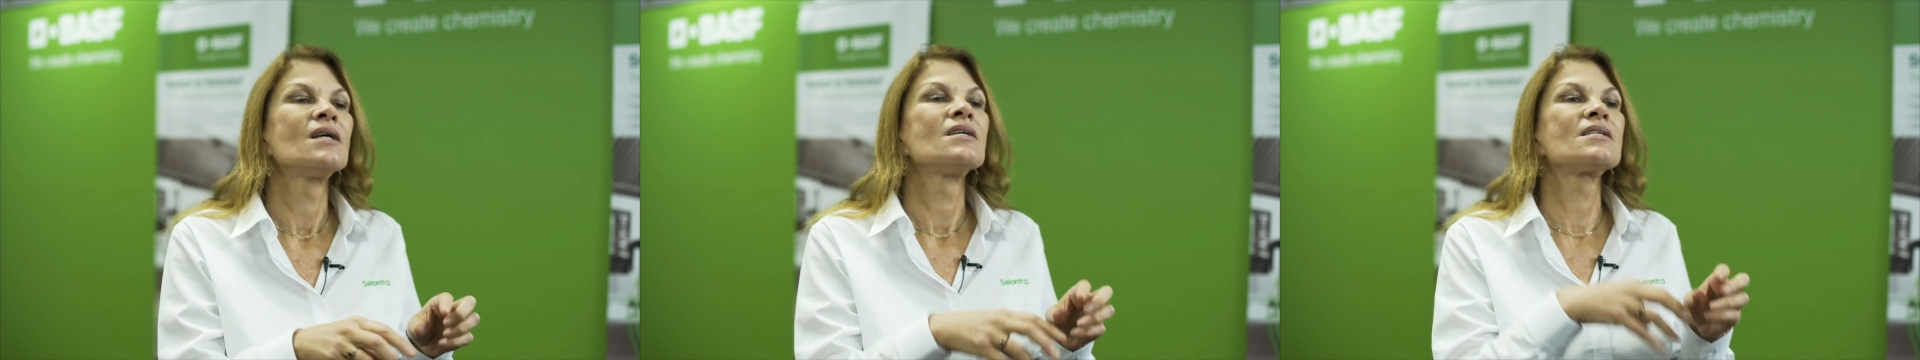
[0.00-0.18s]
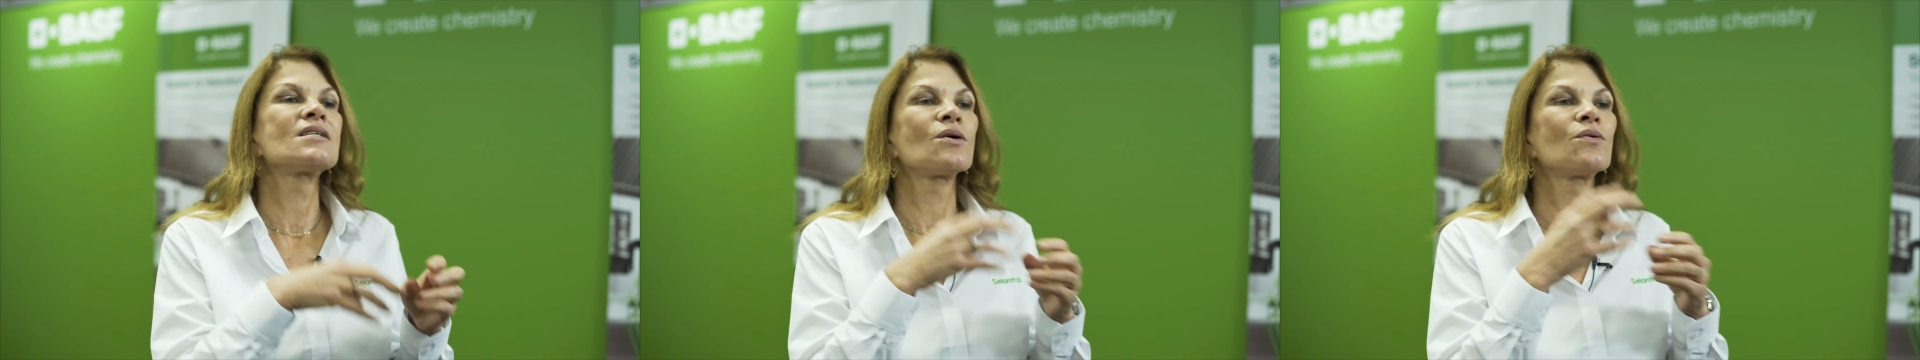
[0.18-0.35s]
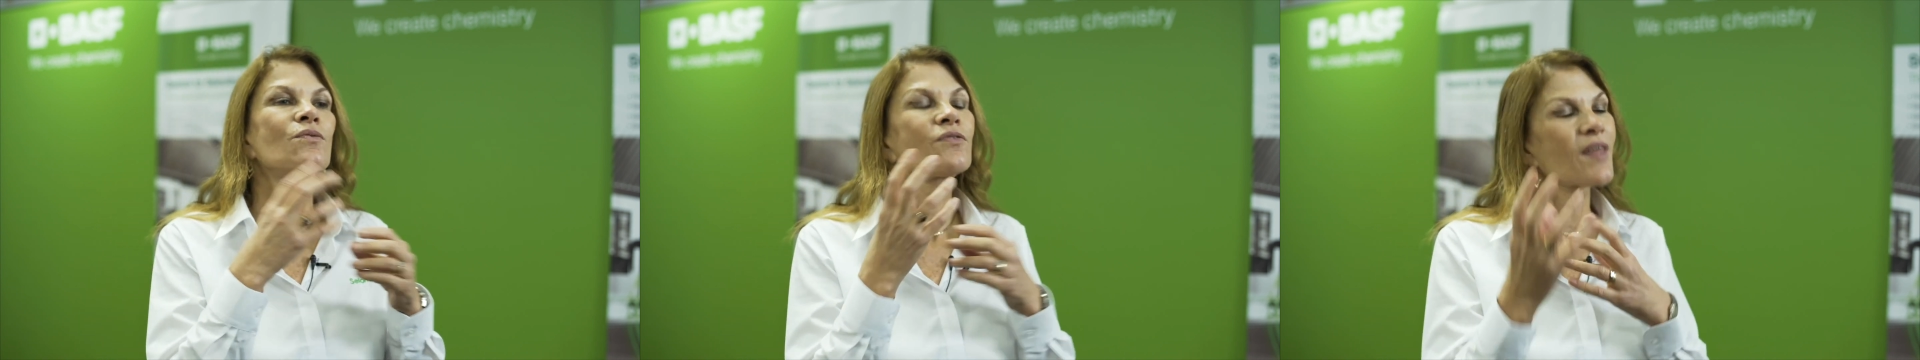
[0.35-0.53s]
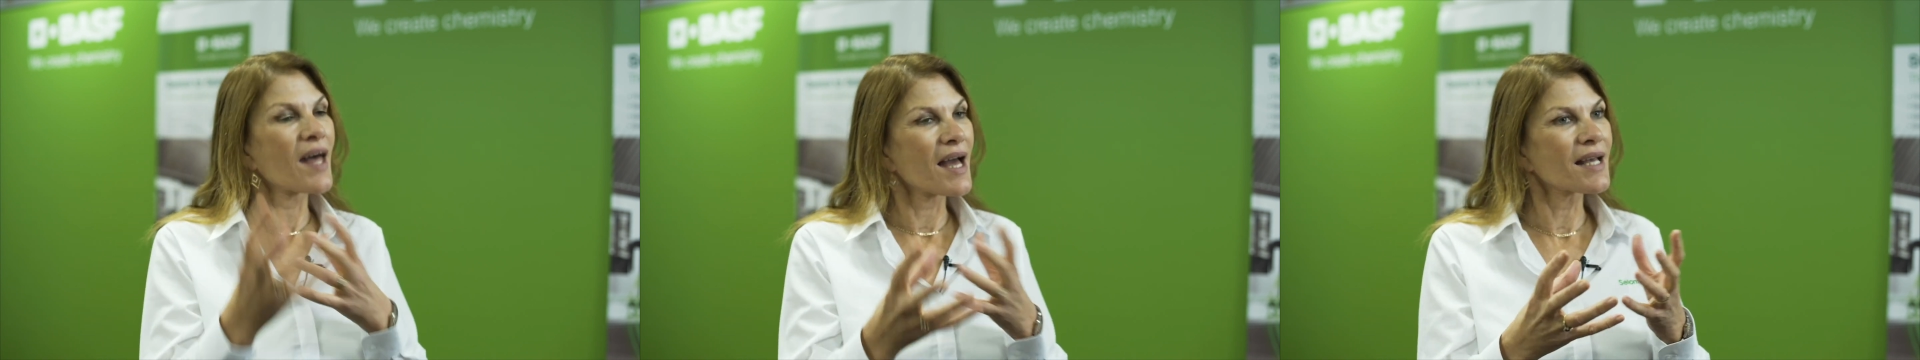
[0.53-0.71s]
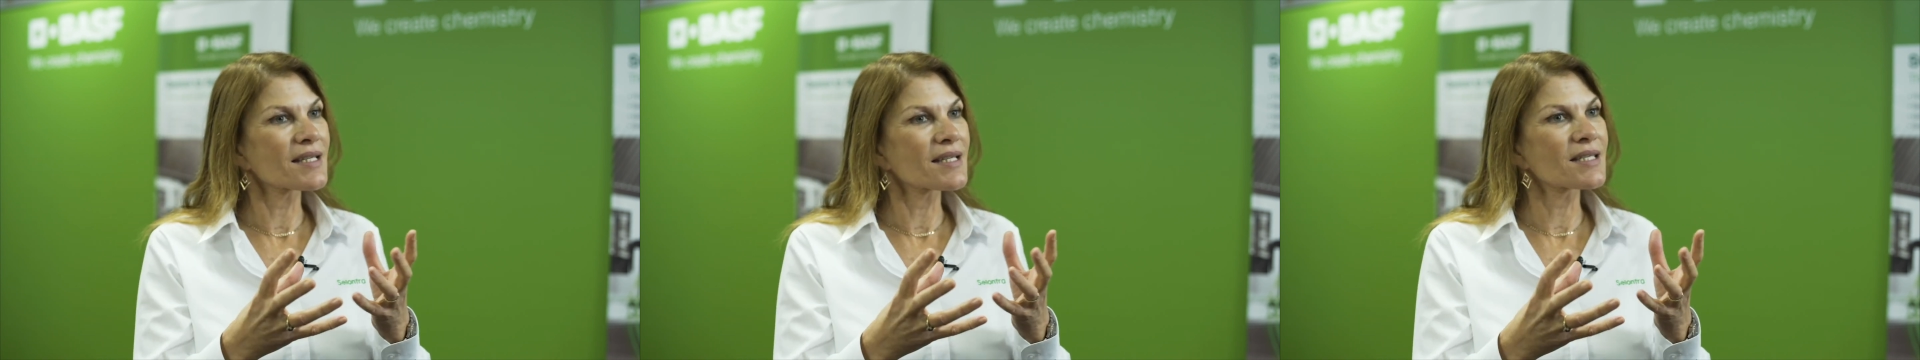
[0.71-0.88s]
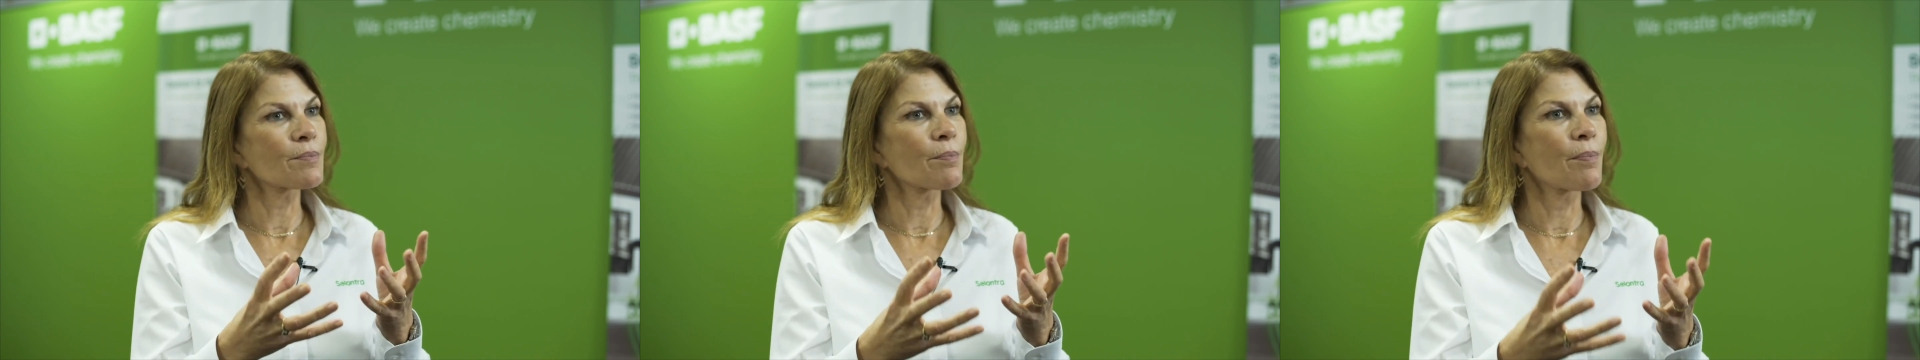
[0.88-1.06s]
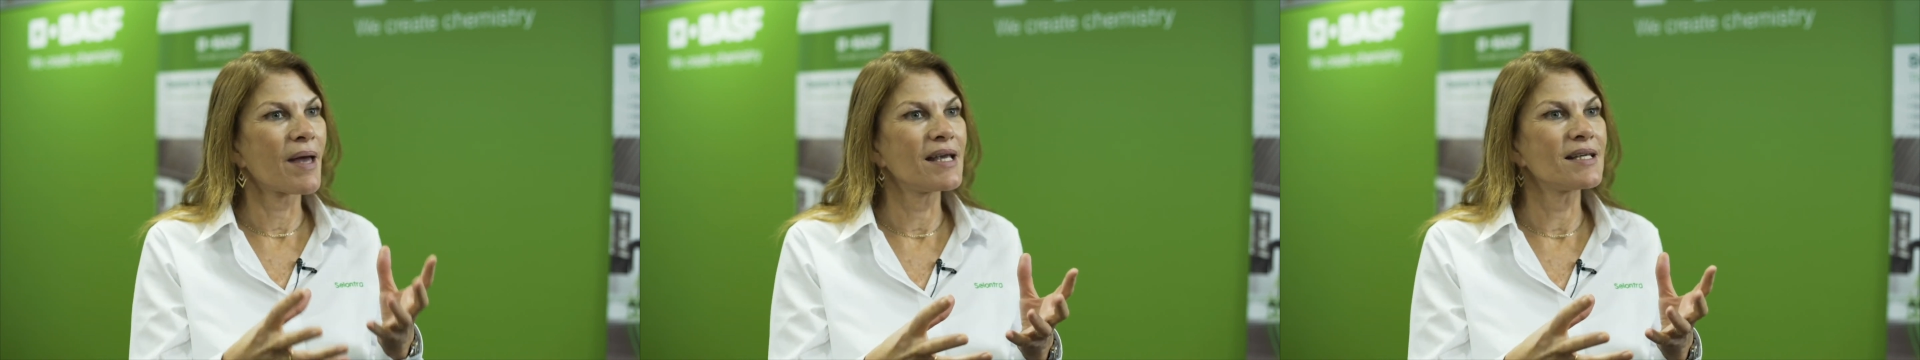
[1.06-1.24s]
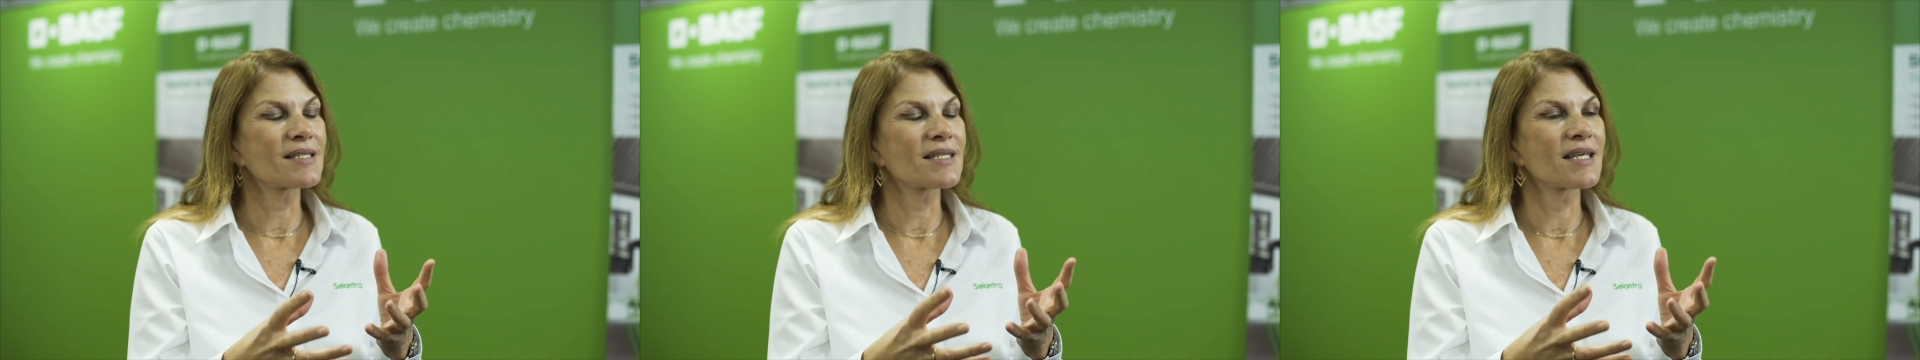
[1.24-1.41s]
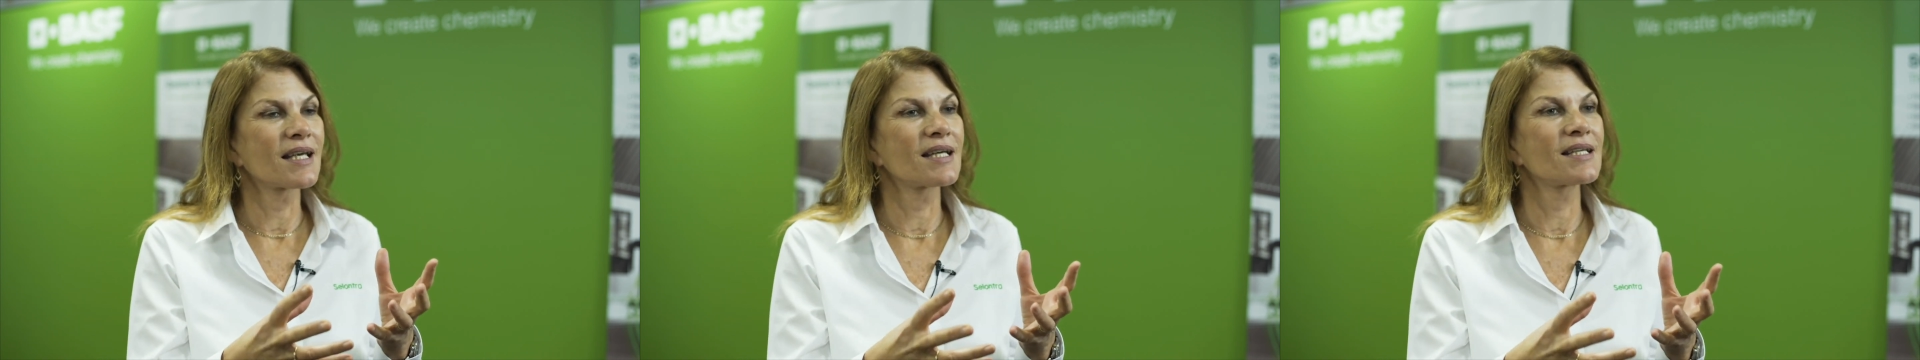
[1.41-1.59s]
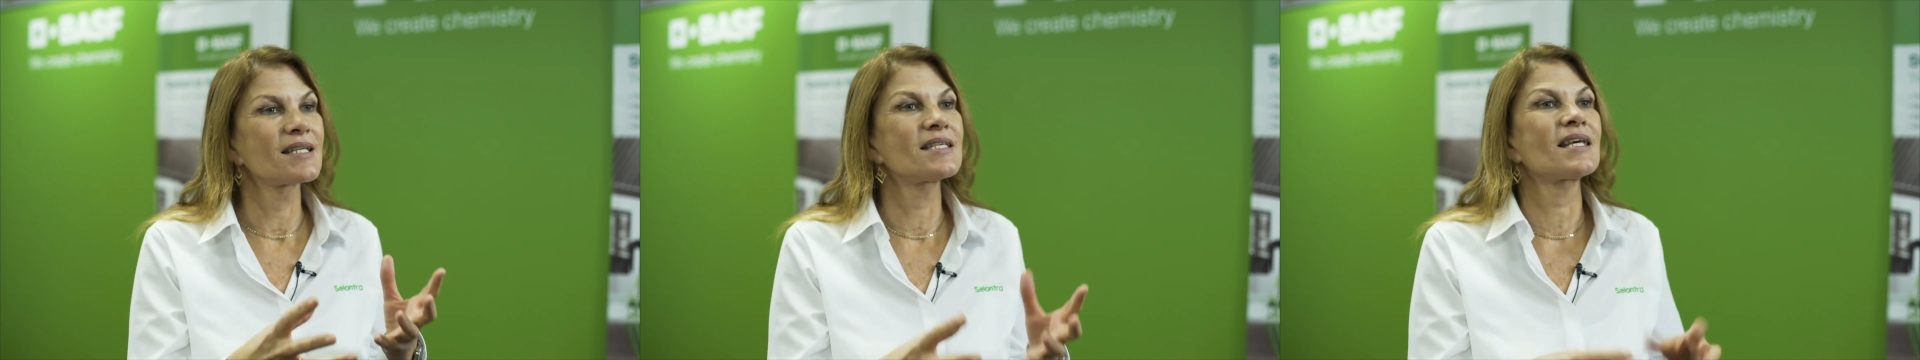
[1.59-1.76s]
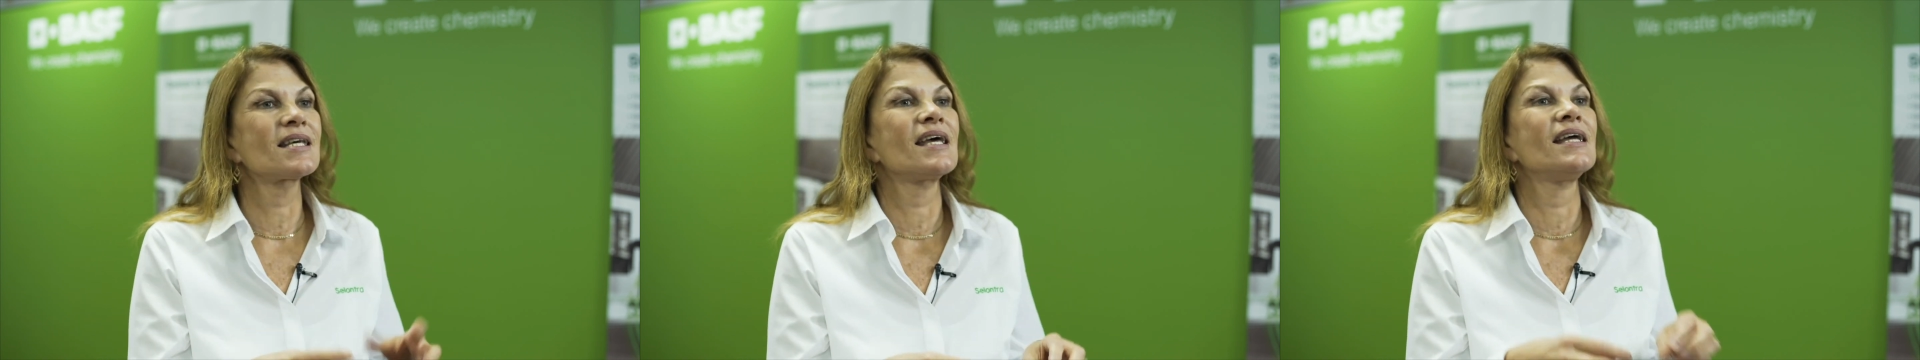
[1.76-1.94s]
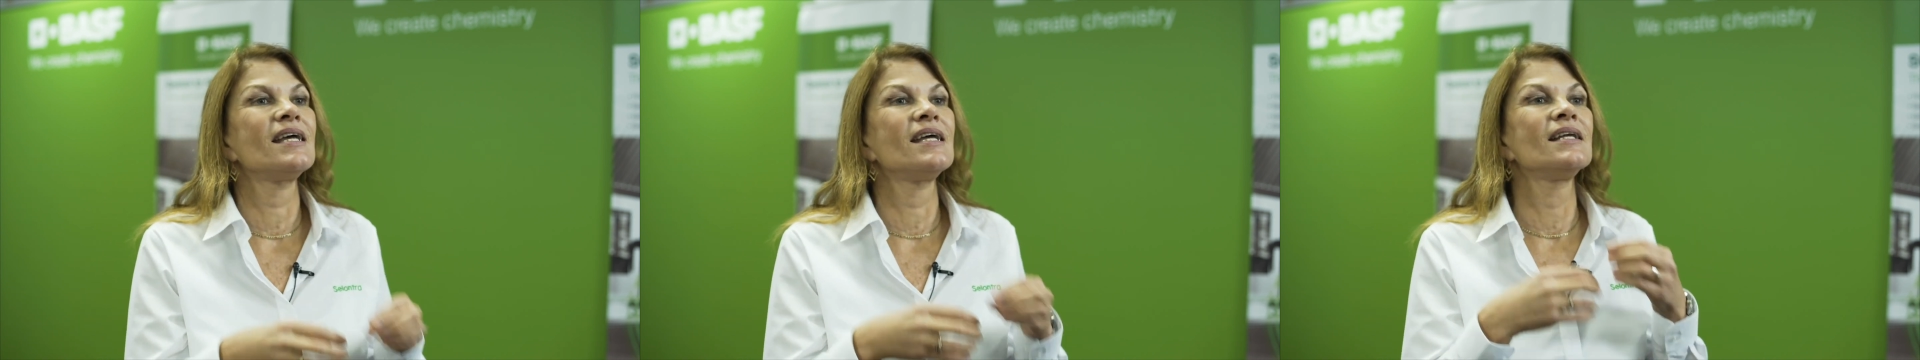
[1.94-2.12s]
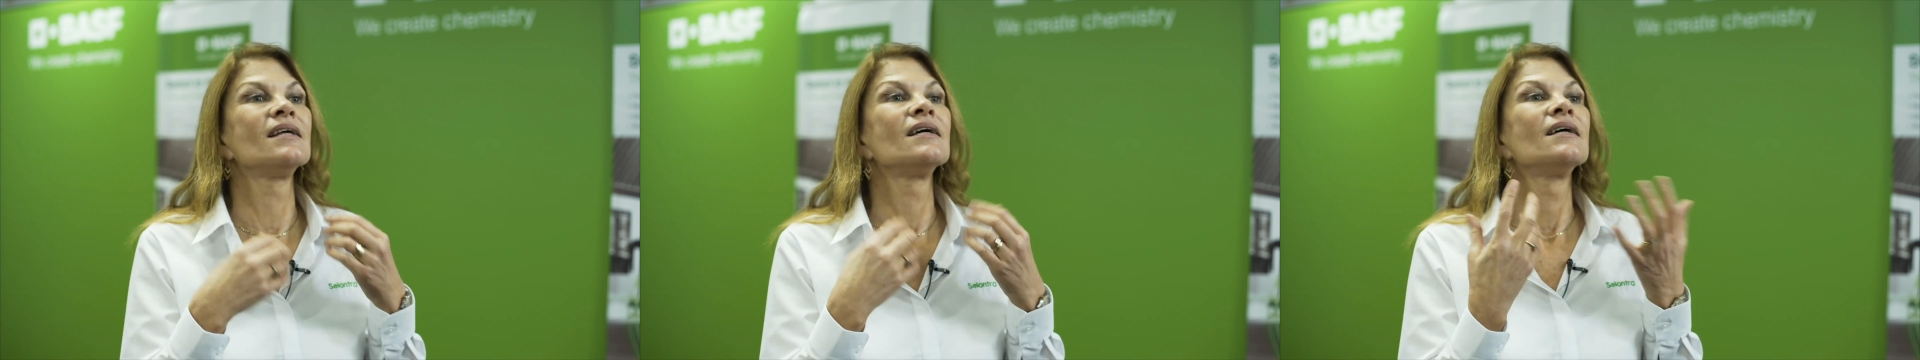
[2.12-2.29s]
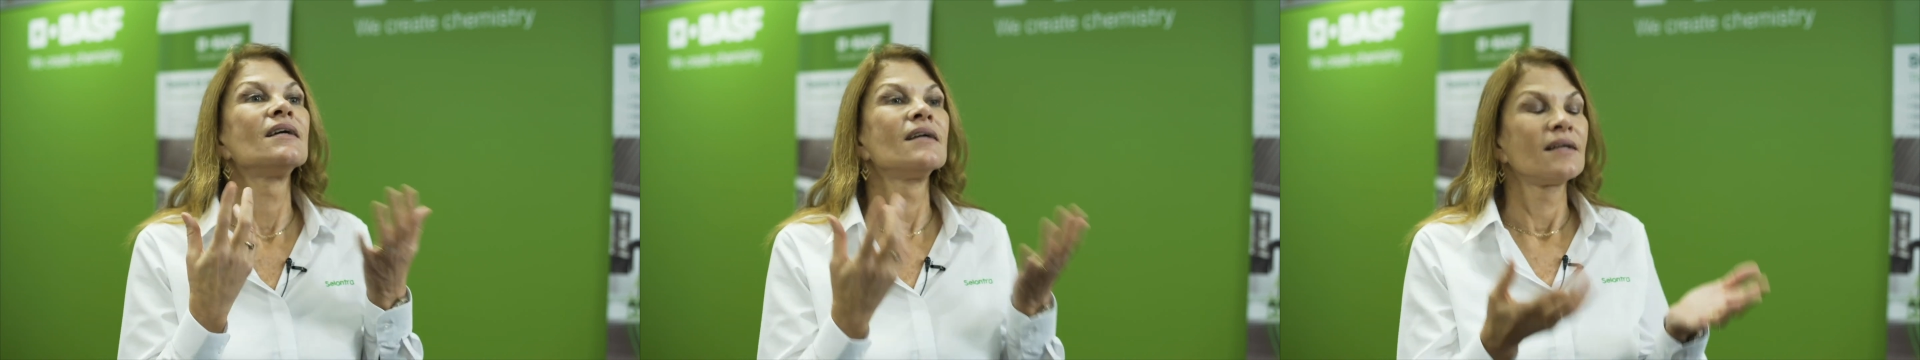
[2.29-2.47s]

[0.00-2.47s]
So that's baits that contain